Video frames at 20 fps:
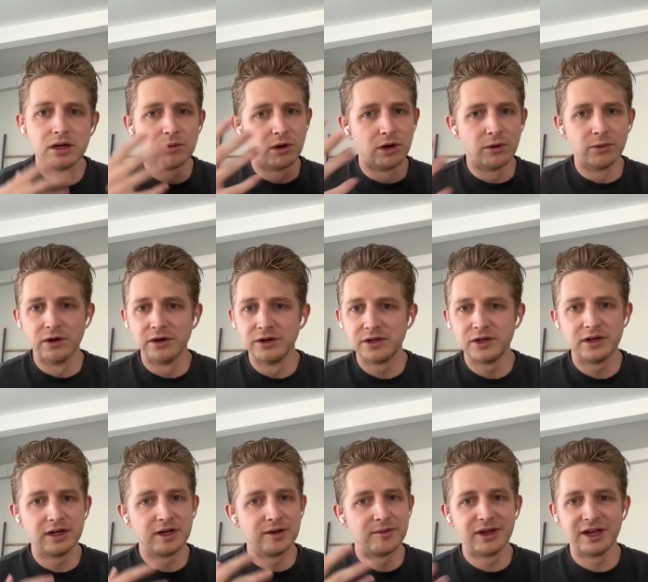what we're
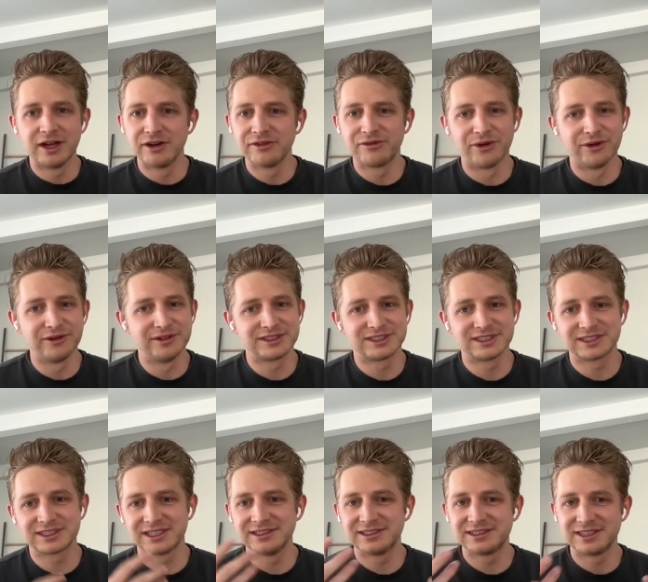doing at Manifold is
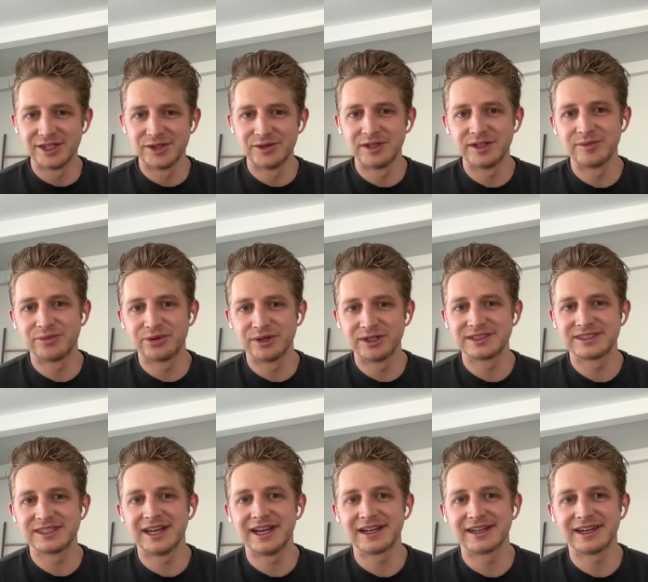just continuing to bridge
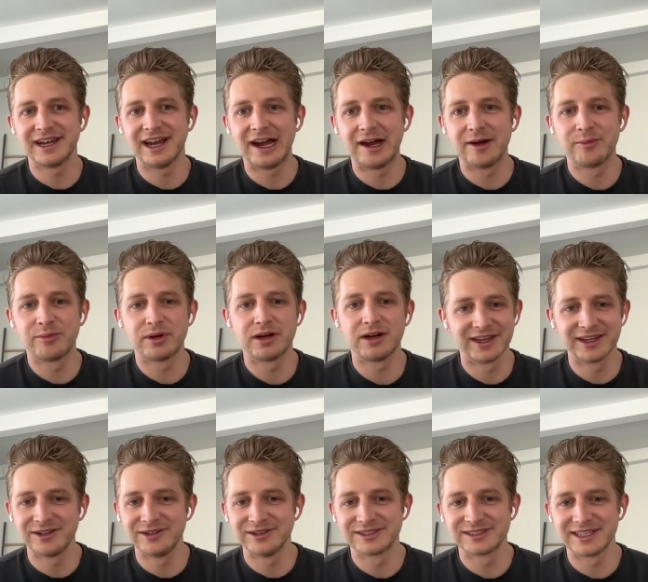that gap.
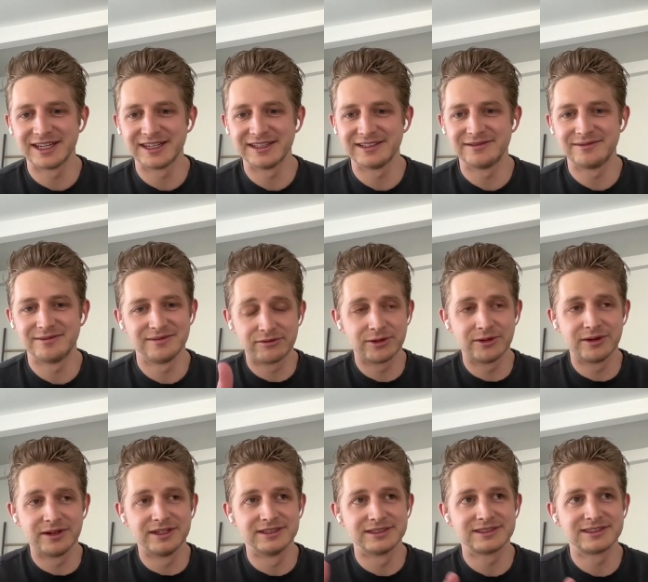Like you said,
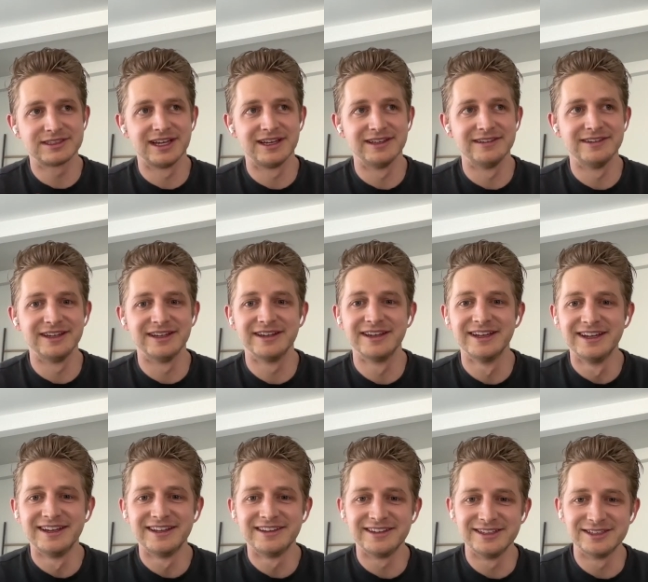everyone has said that
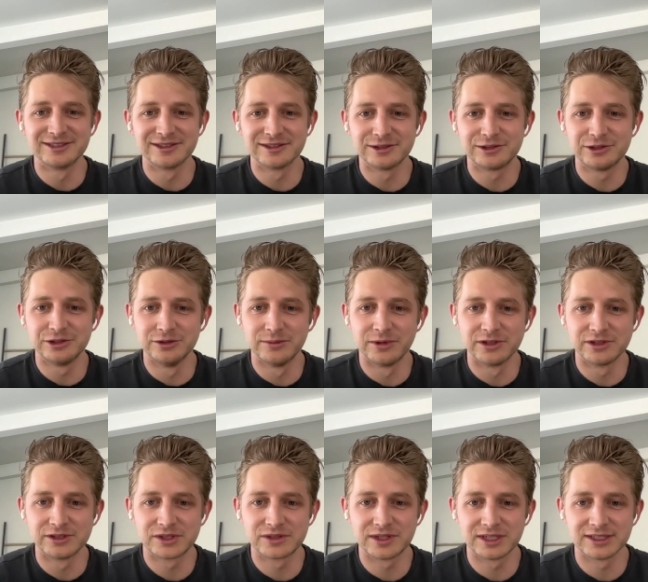these are the two
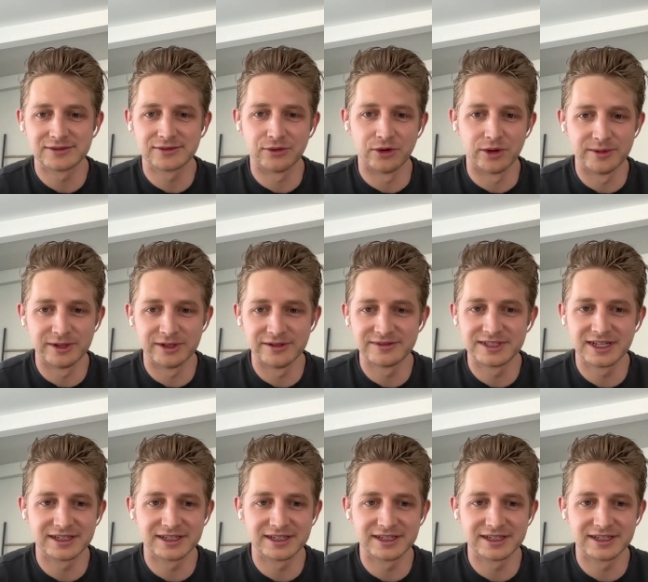most transformative